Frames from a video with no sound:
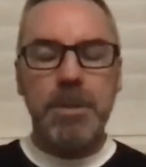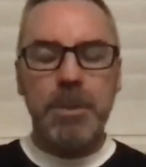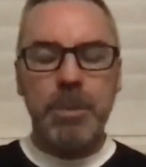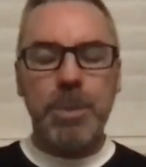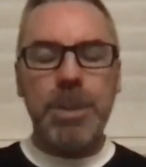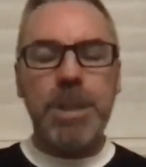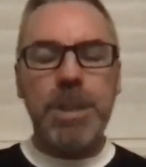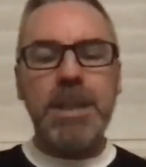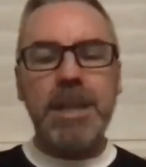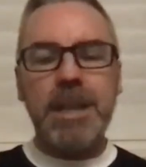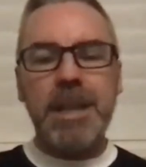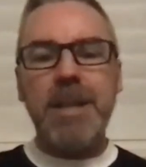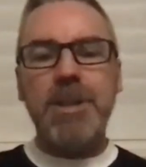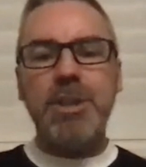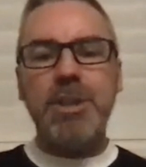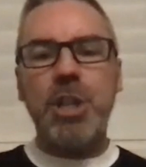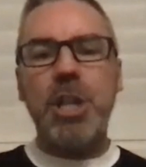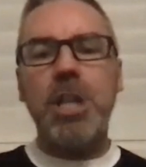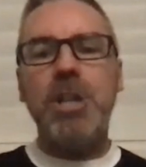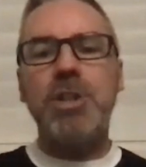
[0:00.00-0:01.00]
We need an
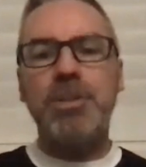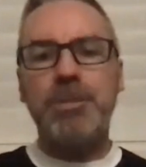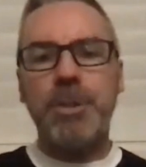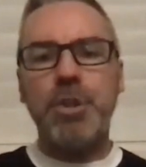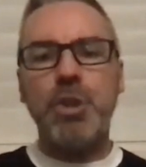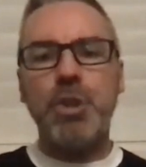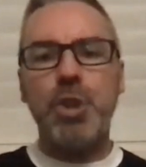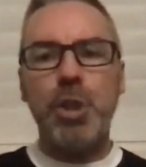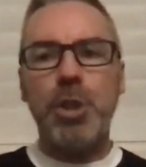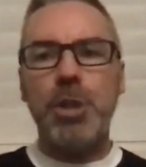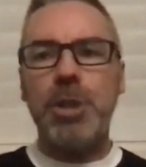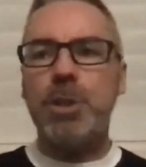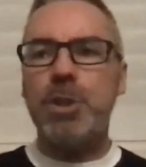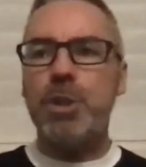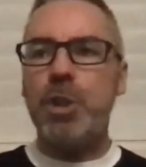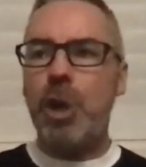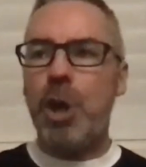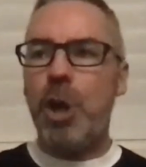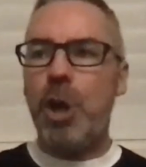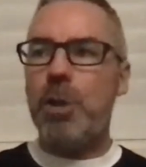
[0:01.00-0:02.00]
education for sure.
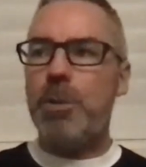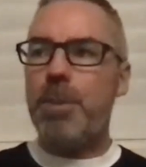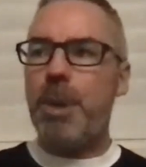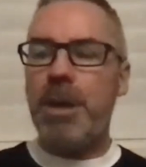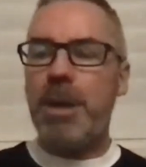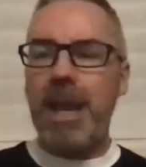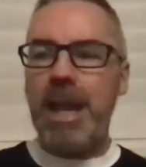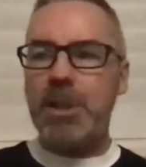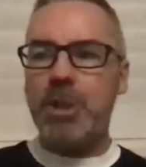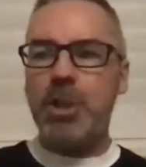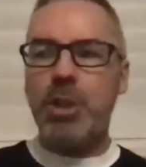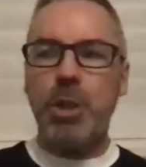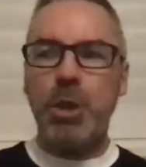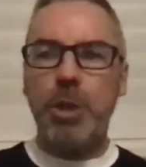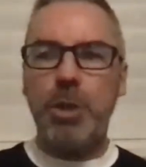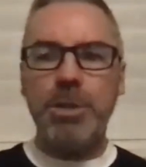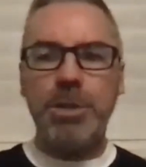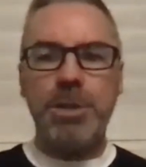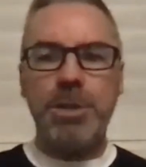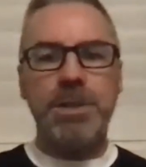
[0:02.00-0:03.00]
It's not all about
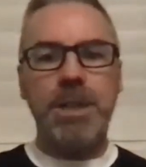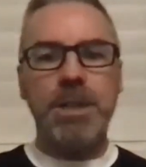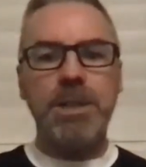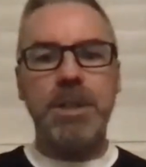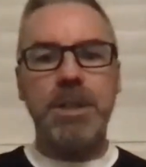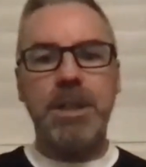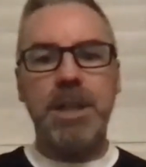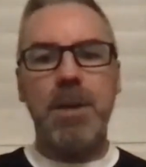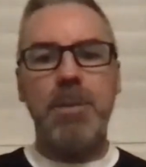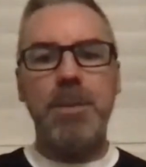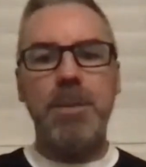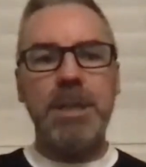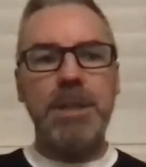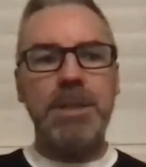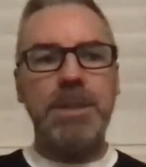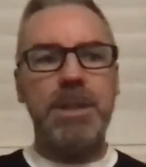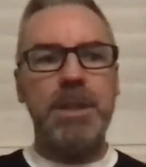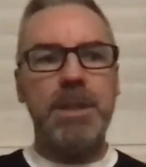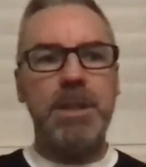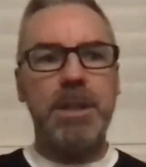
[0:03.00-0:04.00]
echelons and things like that. We
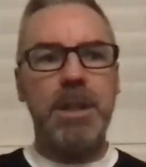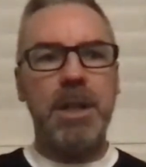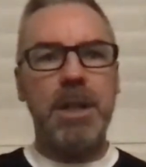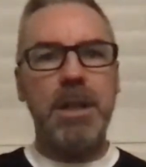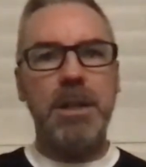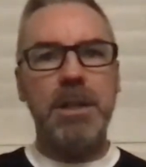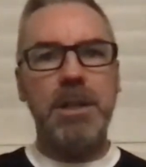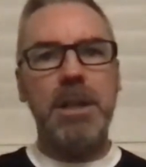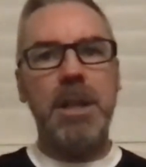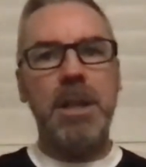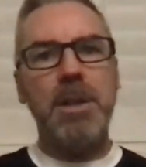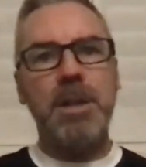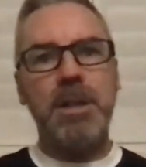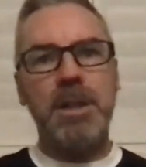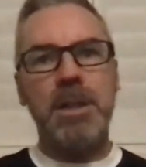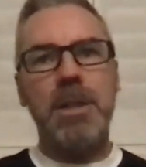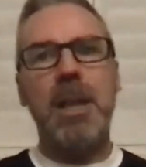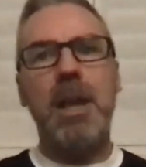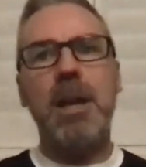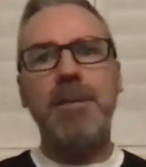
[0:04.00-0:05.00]
need to,
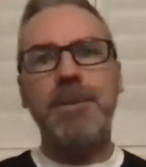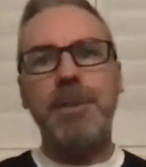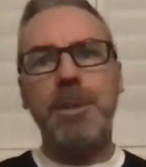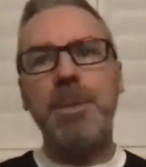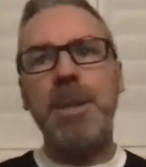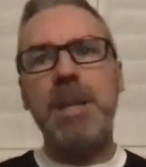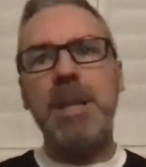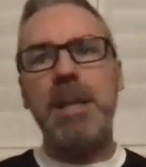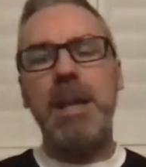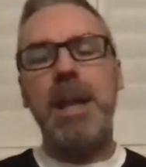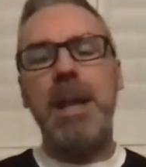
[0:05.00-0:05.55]
they have to be